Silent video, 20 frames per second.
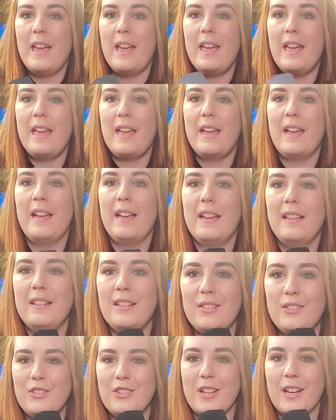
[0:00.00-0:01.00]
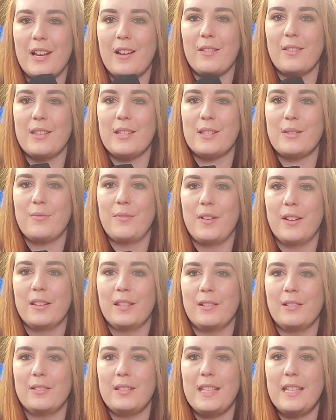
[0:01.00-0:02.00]
And check out this fun
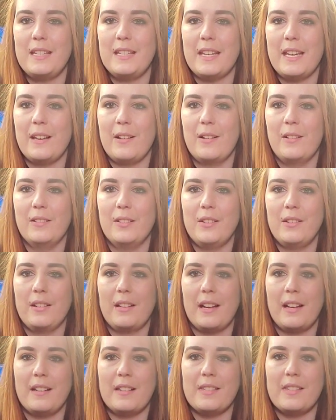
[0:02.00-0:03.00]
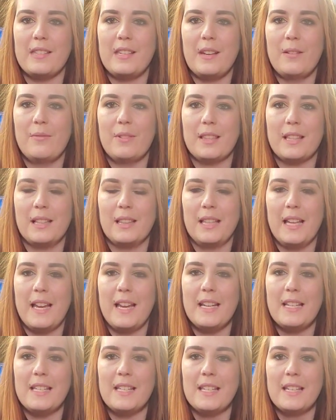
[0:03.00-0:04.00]
little detail. You can kind of see it with the
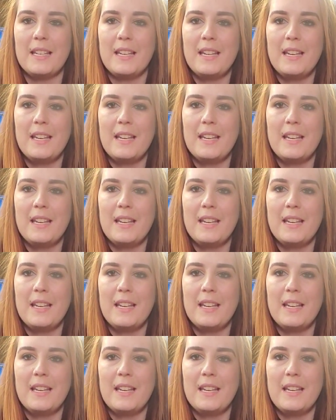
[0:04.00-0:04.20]
light.